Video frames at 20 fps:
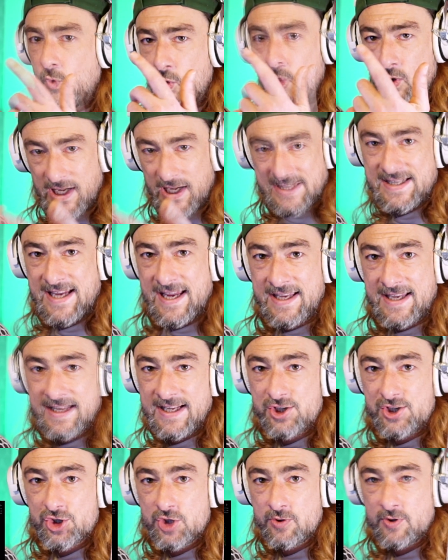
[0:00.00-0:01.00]
We all had to take
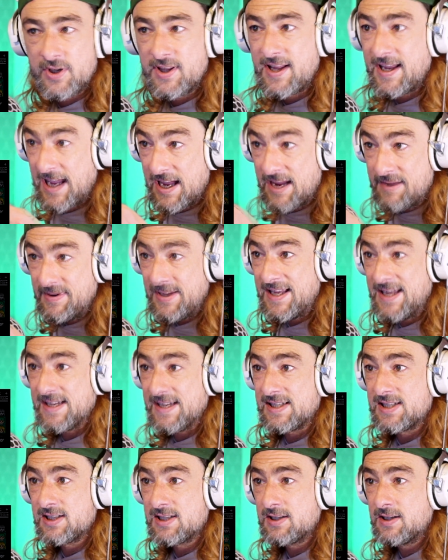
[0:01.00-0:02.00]
an instrument. They gave me
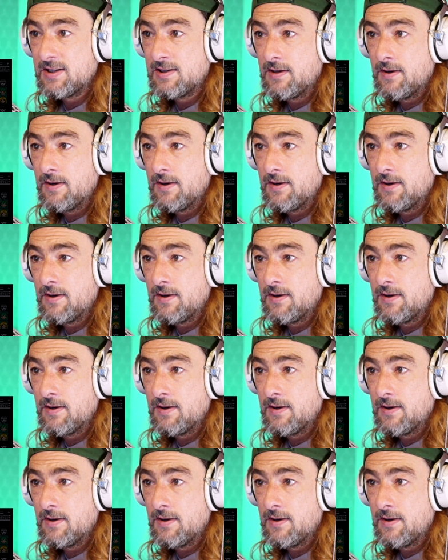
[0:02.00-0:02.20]
this.